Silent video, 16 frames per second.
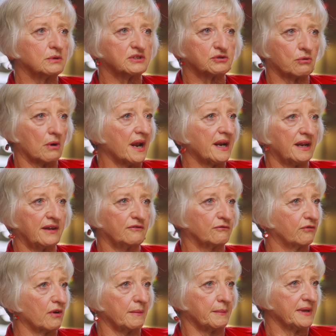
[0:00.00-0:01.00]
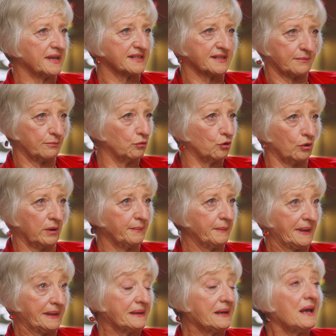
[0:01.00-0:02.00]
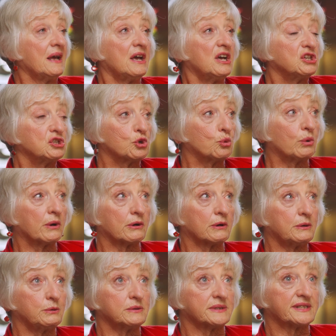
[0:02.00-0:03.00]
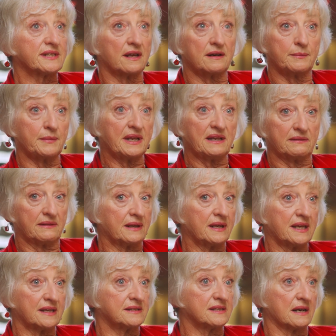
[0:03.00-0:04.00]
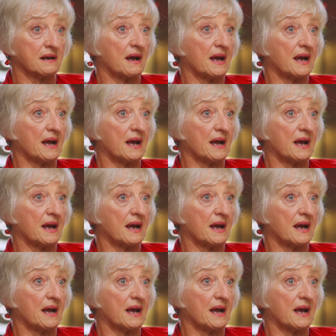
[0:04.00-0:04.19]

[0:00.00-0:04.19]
was riding from his employment to where he was going to meet the kids and